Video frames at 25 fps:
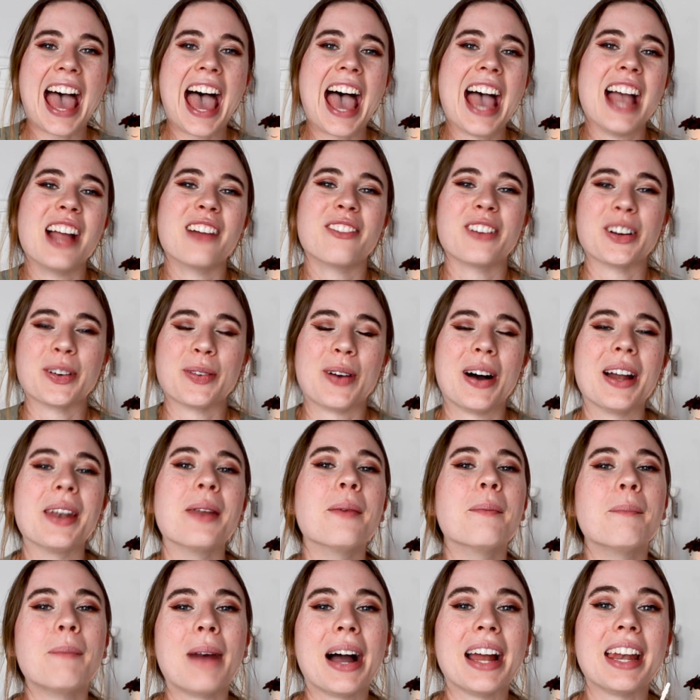Hey everyone,
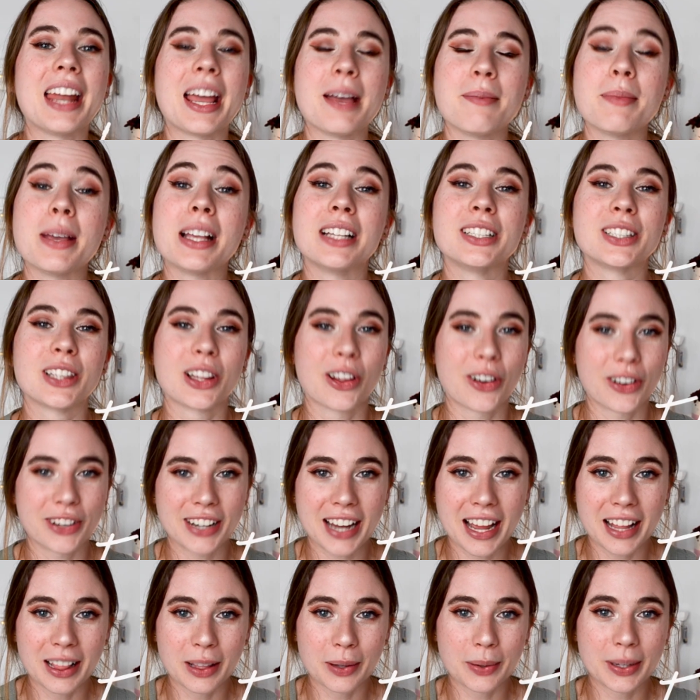my name is Lauren
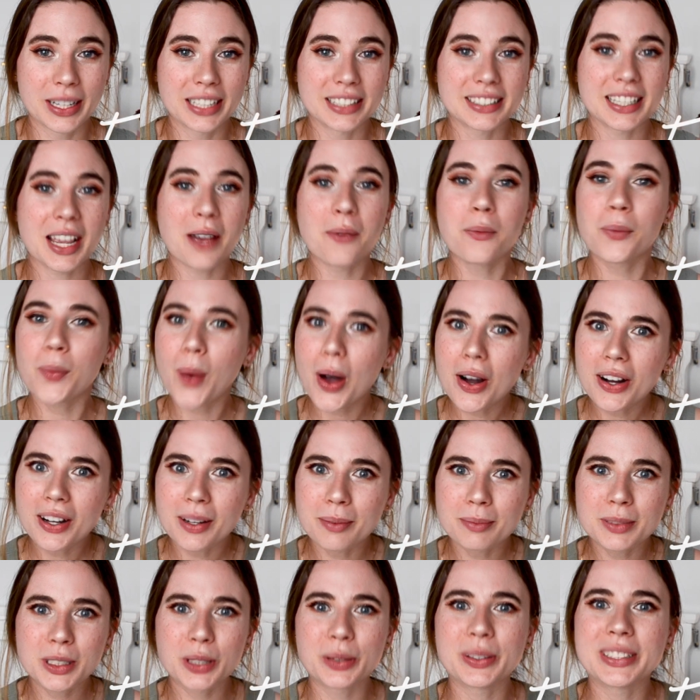Eloise and
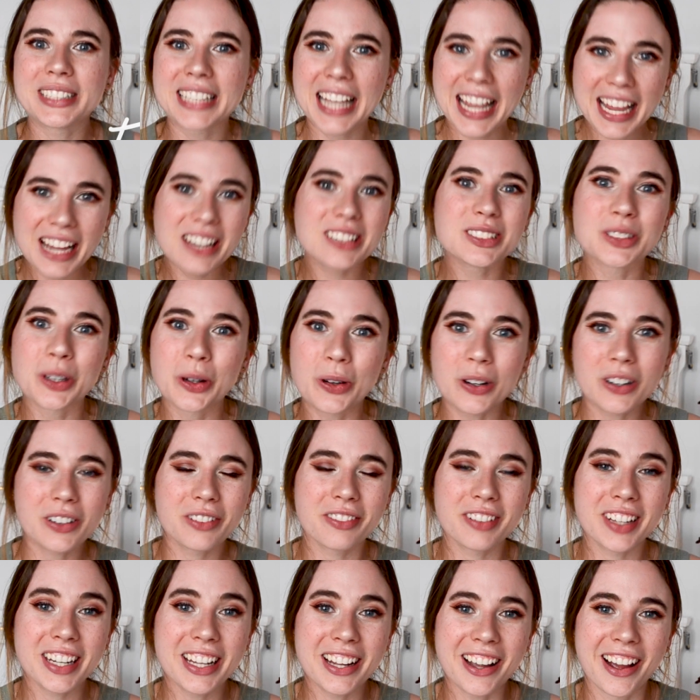welcome to a tea and talk
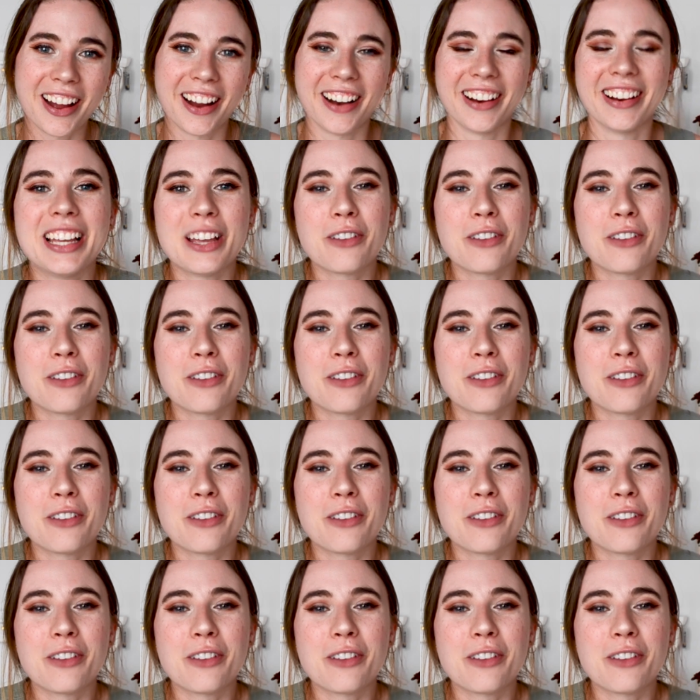video.